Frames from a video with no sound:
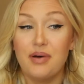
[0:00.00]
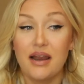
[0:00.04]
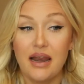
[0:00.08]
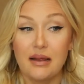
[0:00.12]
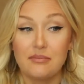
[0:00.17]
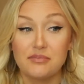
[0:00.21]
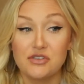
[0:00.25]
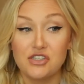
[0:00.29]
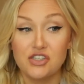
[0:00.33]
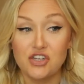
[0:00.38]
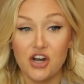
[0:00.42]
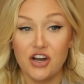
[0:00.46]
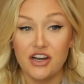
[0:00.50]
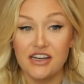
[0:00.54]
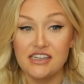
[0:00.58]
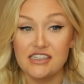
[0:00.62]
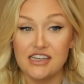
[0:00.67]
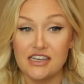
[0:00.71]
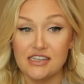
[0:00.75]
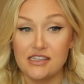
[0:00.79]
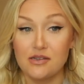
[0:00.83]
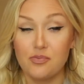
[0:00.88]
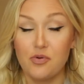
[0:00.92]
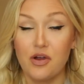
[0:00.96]
but I'm starting
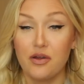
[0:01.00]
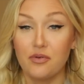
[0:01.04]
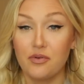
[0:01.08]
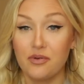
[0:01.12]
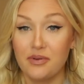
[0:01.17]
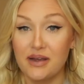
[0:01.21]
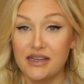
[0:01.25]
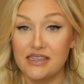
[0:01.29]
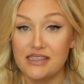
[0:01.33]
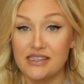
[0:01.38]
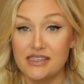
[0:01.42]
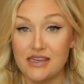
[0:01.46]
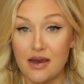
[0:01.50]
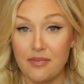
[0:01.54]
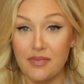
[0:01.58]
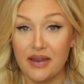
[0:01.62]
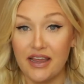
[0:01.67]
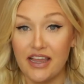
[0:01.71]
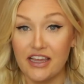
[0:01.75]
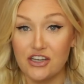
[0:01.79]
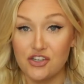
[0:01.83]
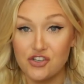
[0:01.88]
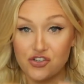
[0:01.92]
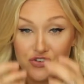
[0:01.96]
to get to the point where my
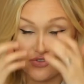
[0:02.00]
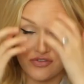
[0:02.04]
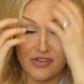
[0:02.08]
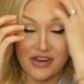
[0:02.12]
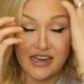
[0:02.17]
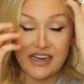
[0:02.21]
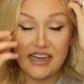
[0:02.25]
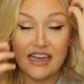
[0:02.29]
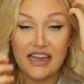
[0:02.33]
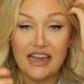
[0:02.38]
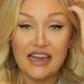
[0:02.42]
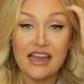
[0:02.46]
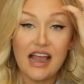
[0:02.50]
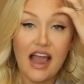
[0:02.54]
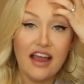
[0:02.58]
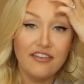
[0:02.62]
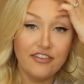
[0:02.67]
stomach is shrinking.